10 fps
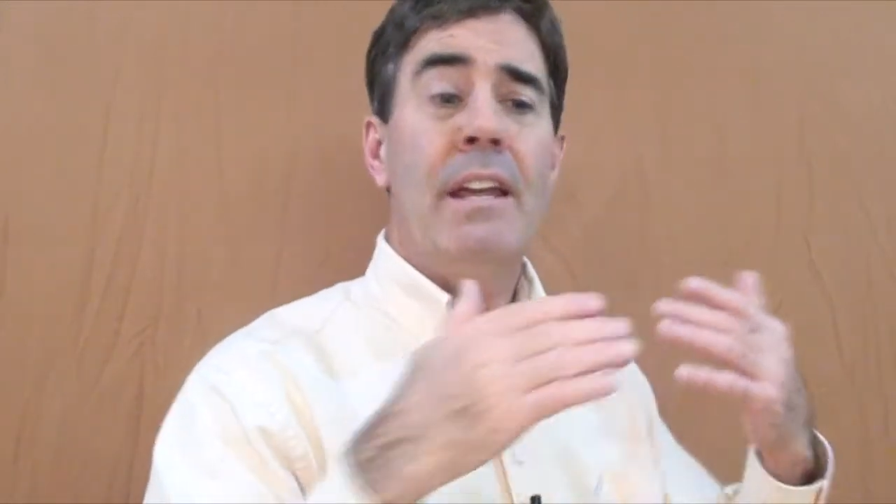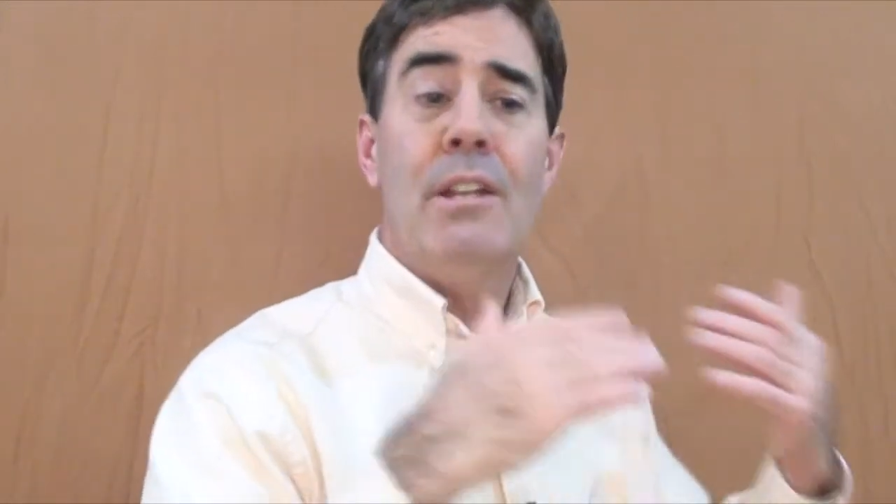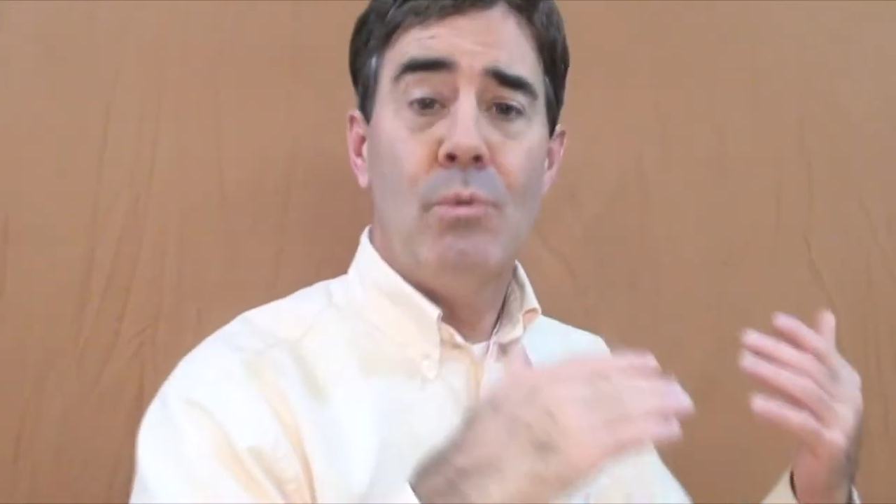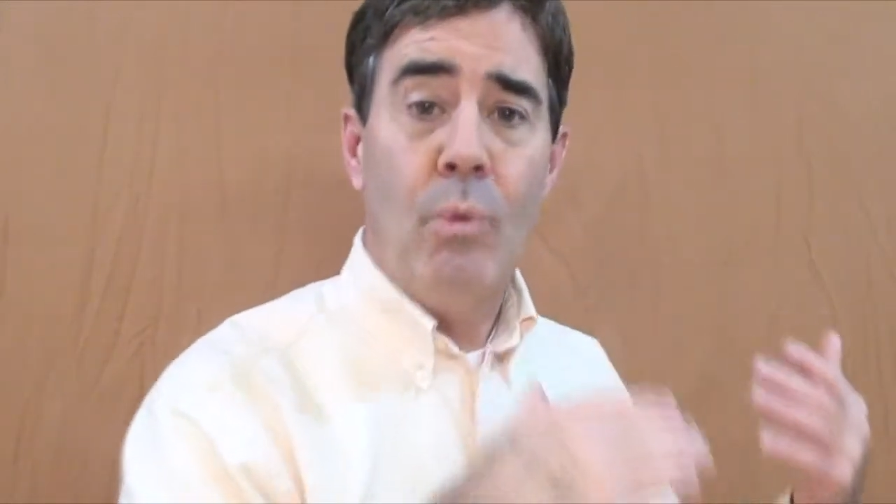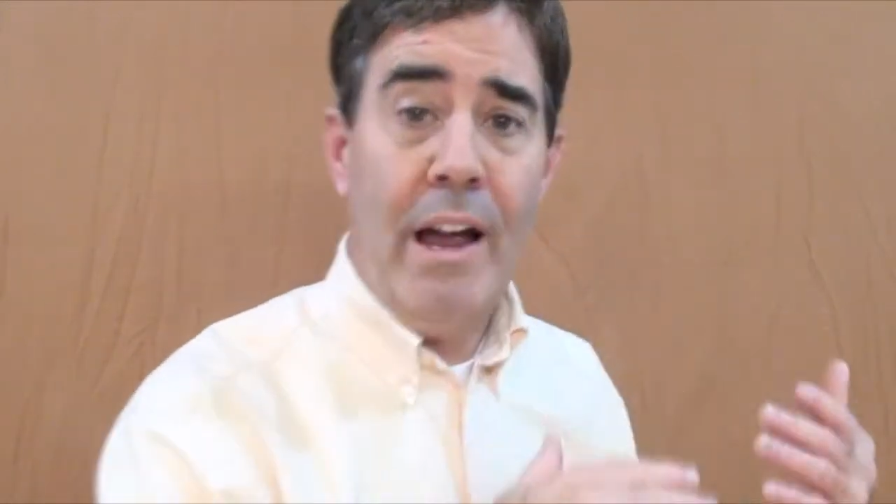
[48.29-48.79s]

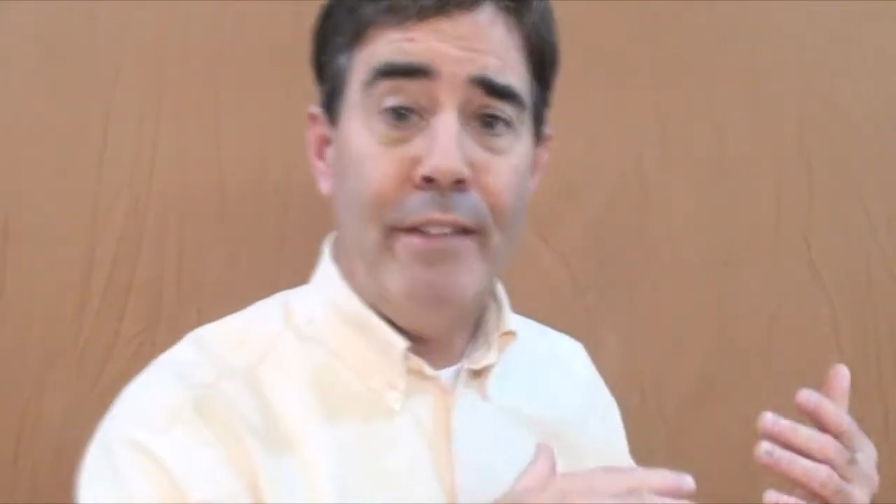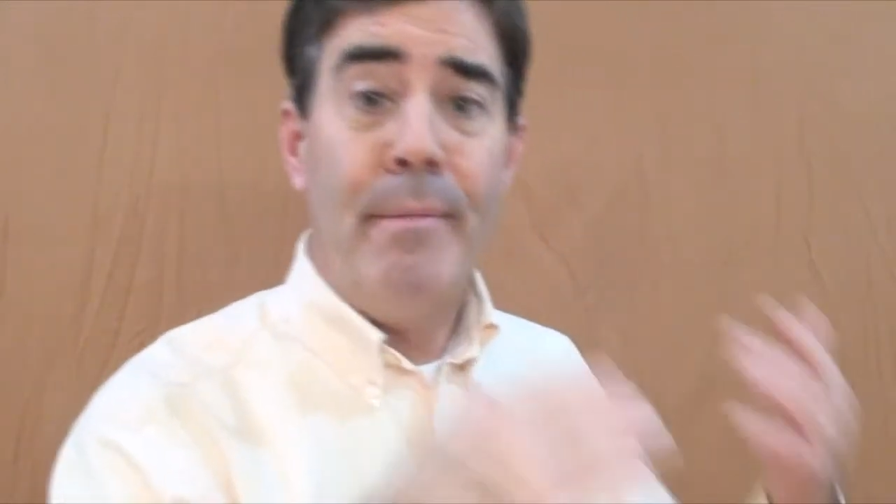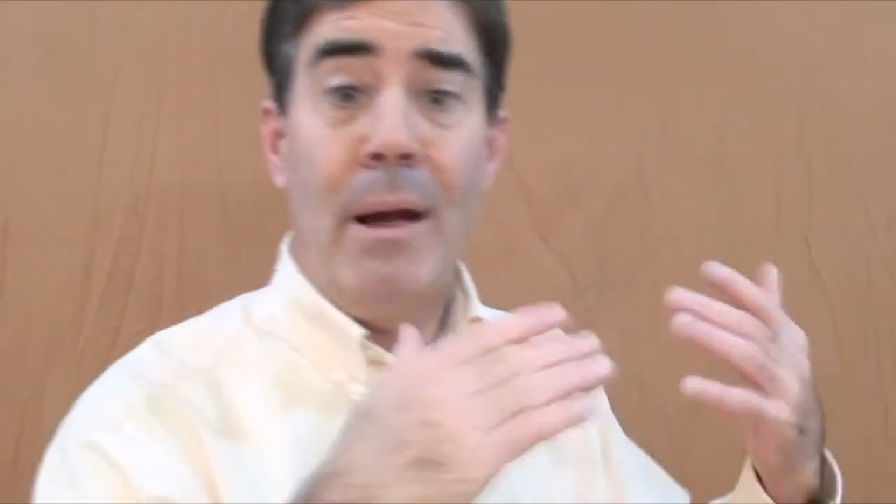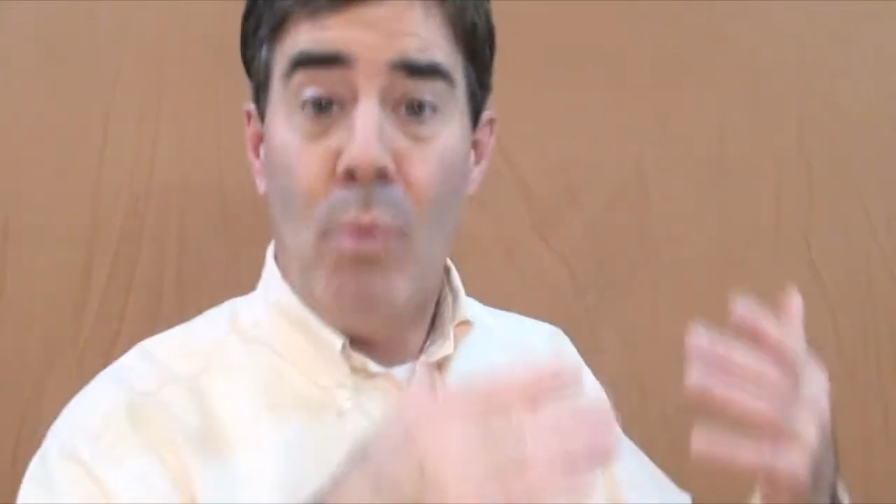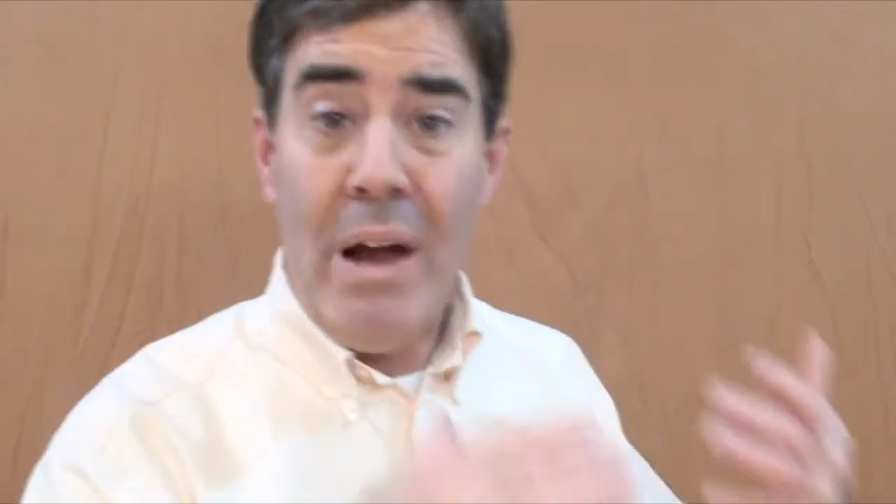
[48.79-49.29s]
his wife.
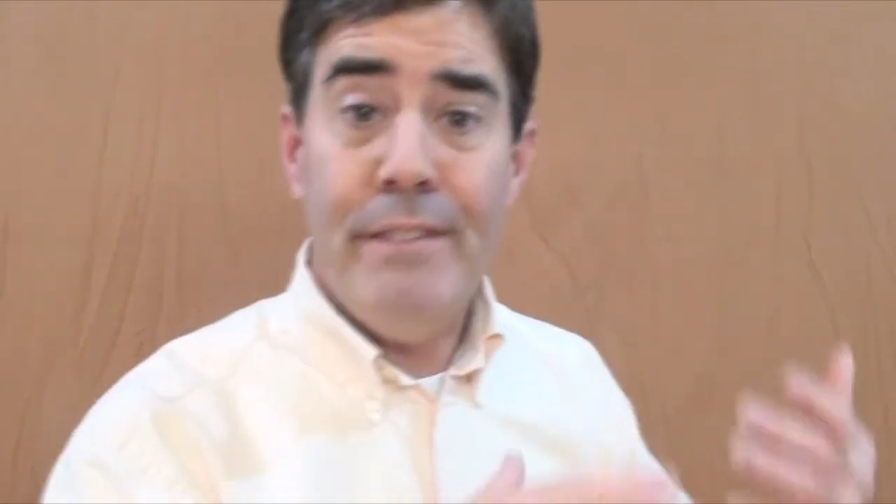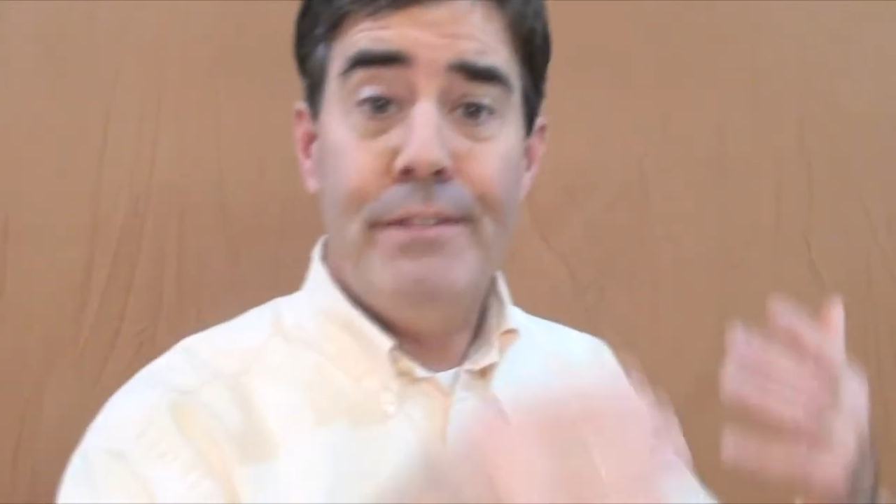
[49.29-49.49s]
My wife